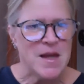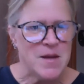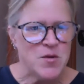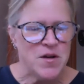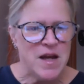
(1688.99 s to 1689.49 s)

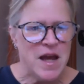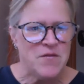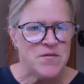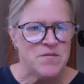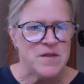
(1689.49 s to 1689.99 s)
I'm going to
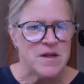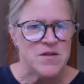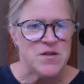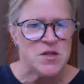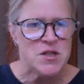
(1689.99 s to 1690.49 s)
have, have
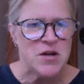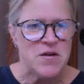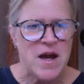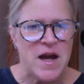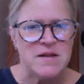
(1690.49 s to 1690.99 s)
you share
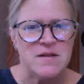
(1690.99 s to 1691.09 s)
that